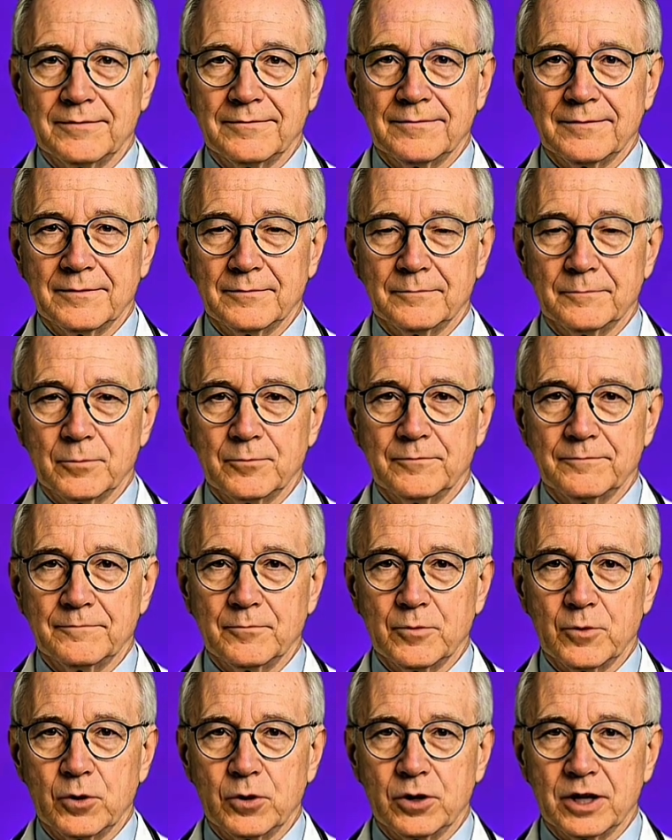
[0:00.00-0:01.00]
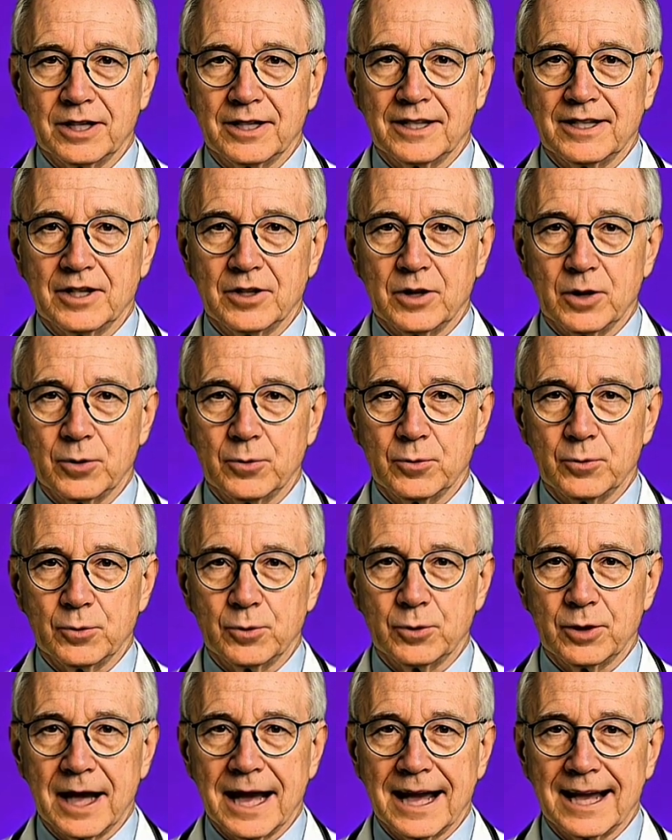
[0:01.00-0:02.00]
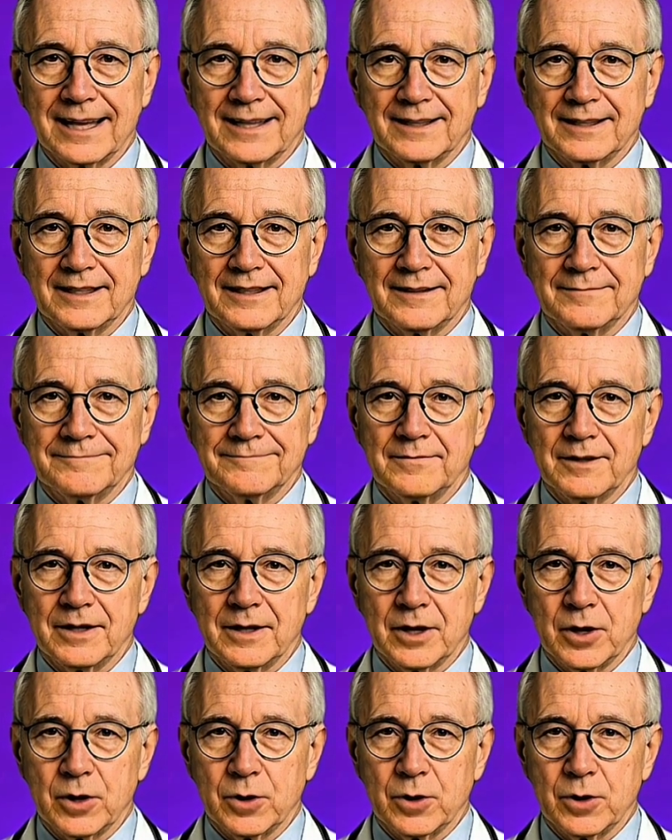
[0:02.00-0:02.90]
especially when it comes in liquid form.